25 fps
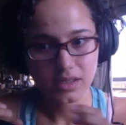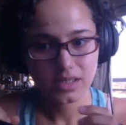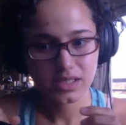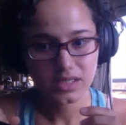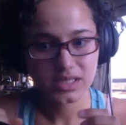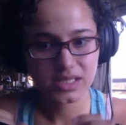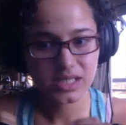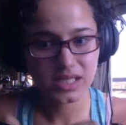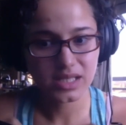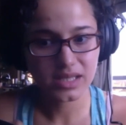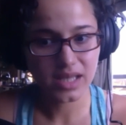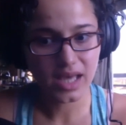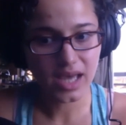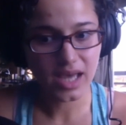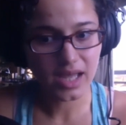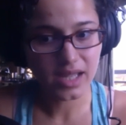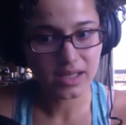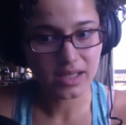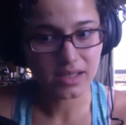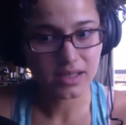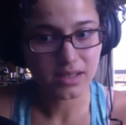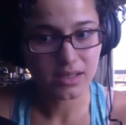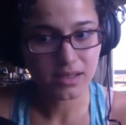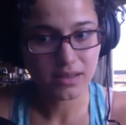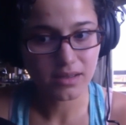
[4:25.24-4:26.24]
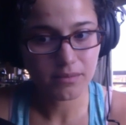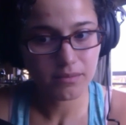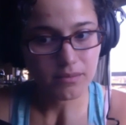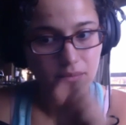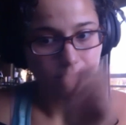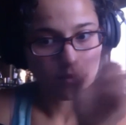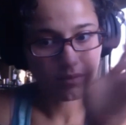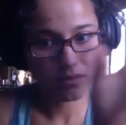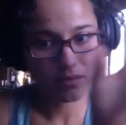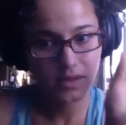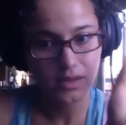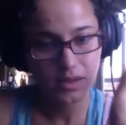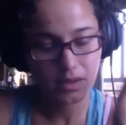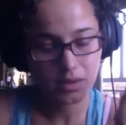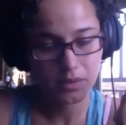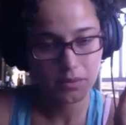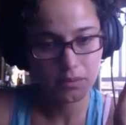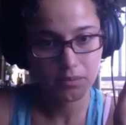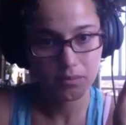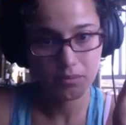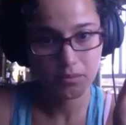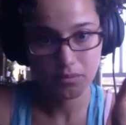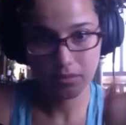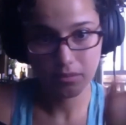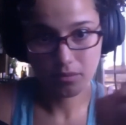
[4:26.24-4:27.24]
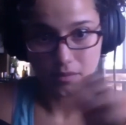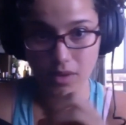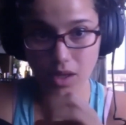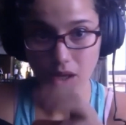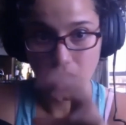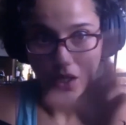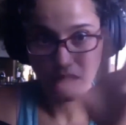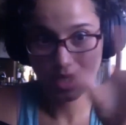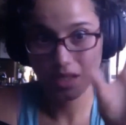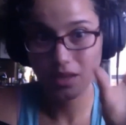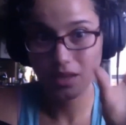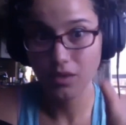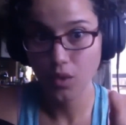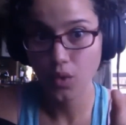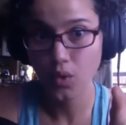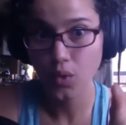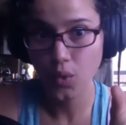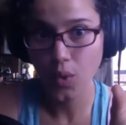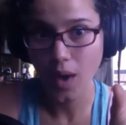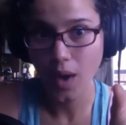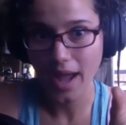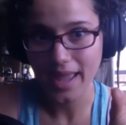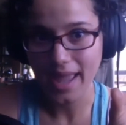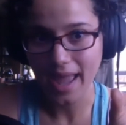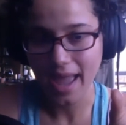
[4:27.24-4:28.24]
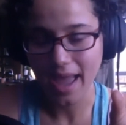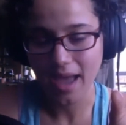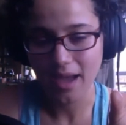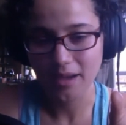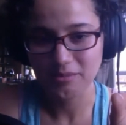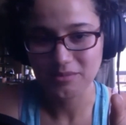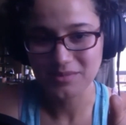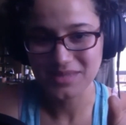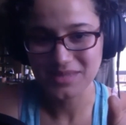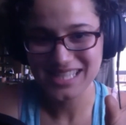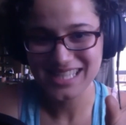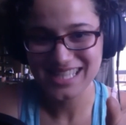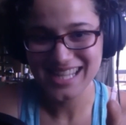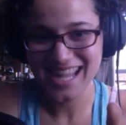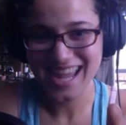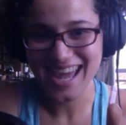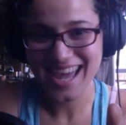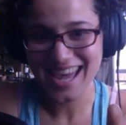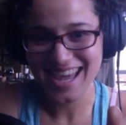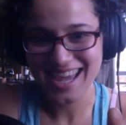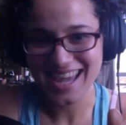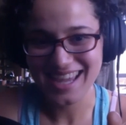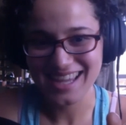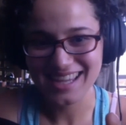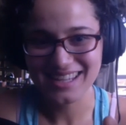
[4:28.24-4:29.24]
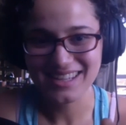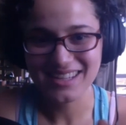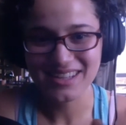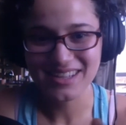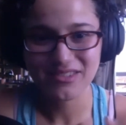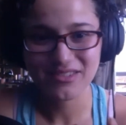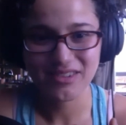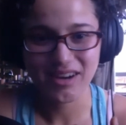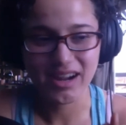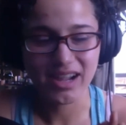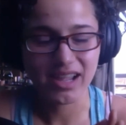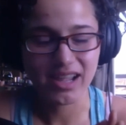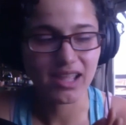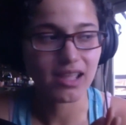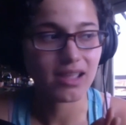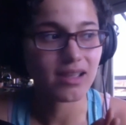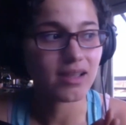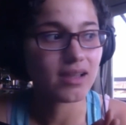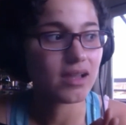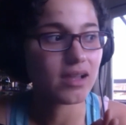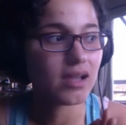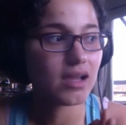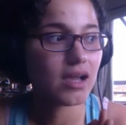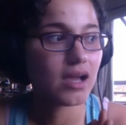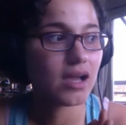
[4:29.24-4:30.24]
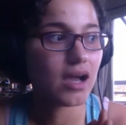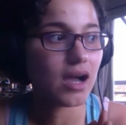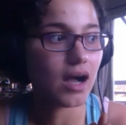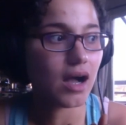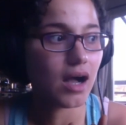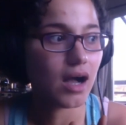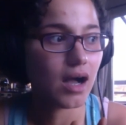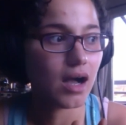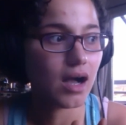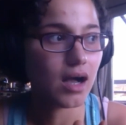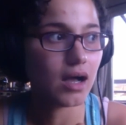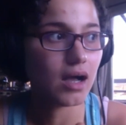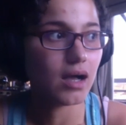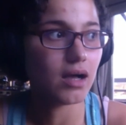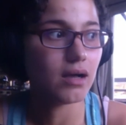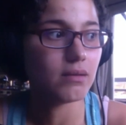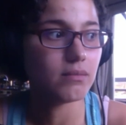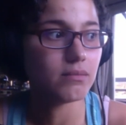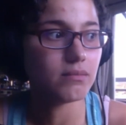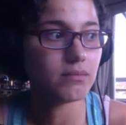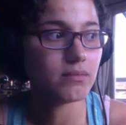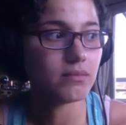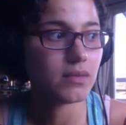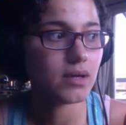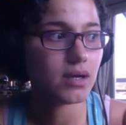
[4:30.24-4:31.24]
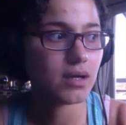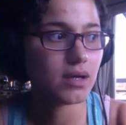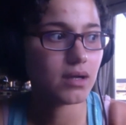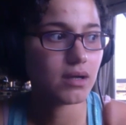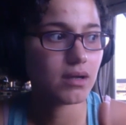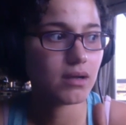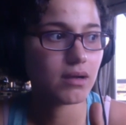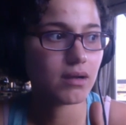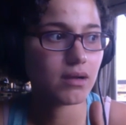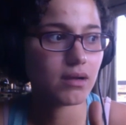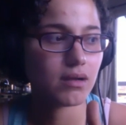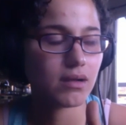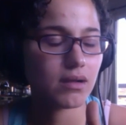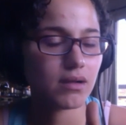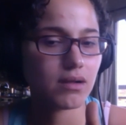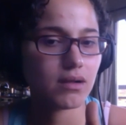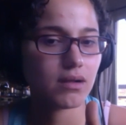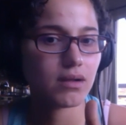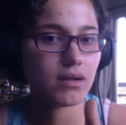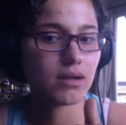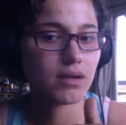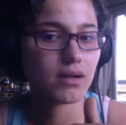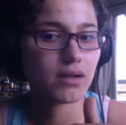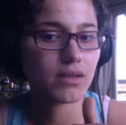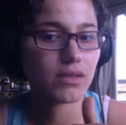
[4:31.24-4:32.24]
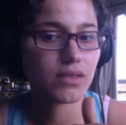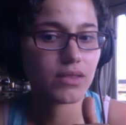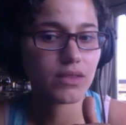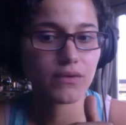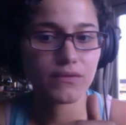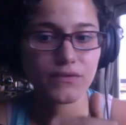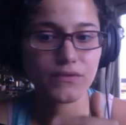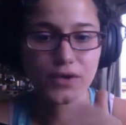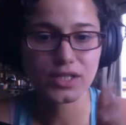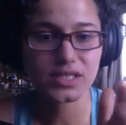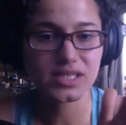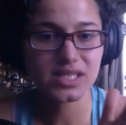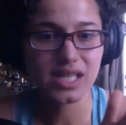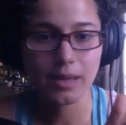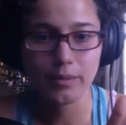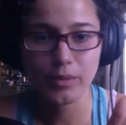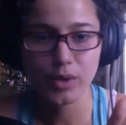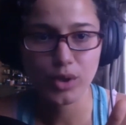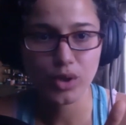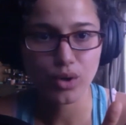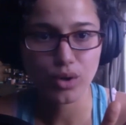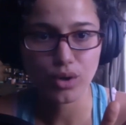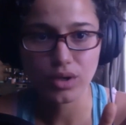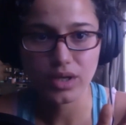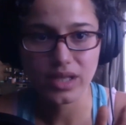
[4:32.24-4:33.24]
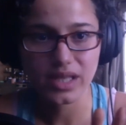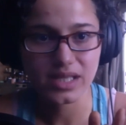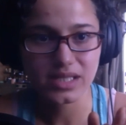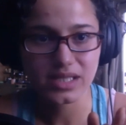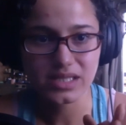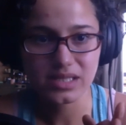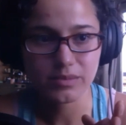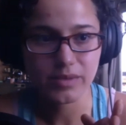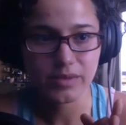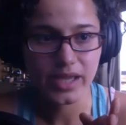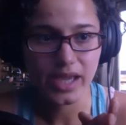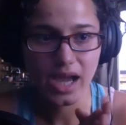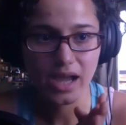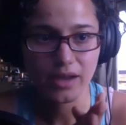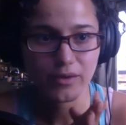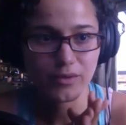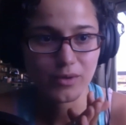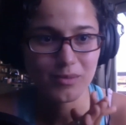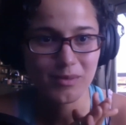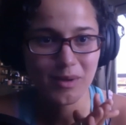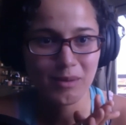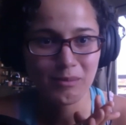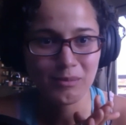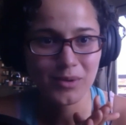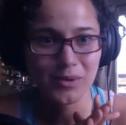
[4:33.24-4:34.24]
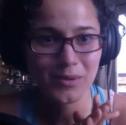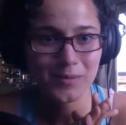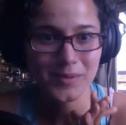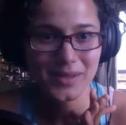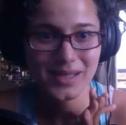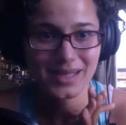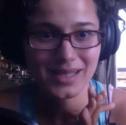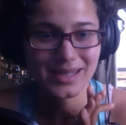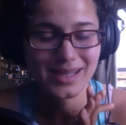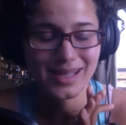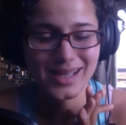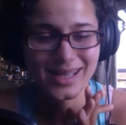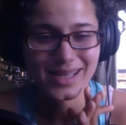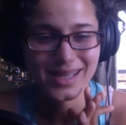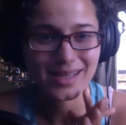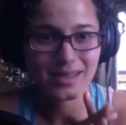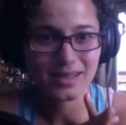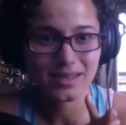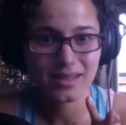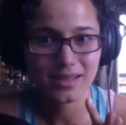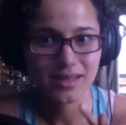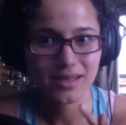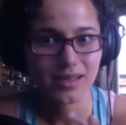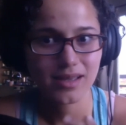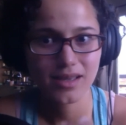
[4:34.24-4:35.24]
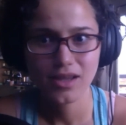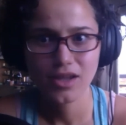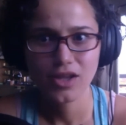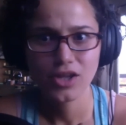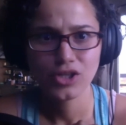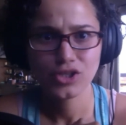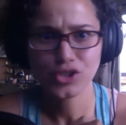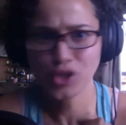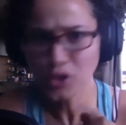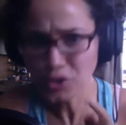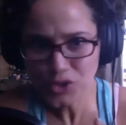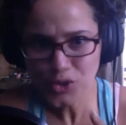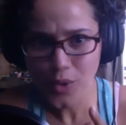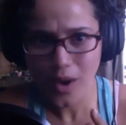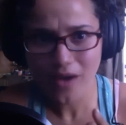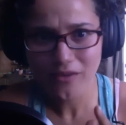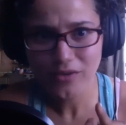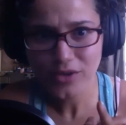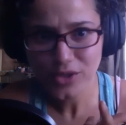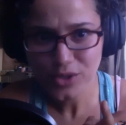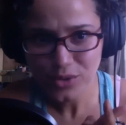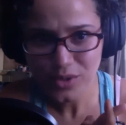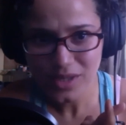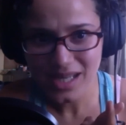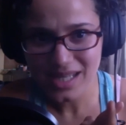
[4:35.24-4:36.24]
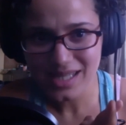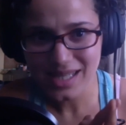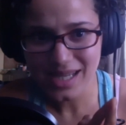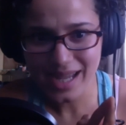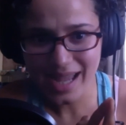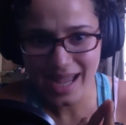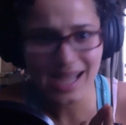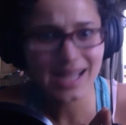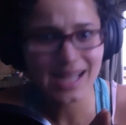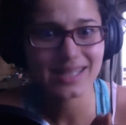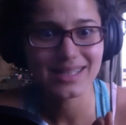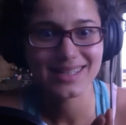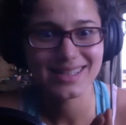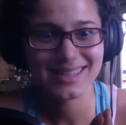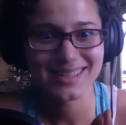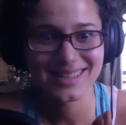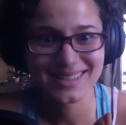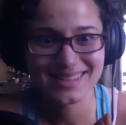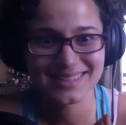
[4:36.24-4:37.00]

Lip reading: to then who I am today, right? Um, the first time a girl kissed me, I remember being like, "Don't you ever do that again."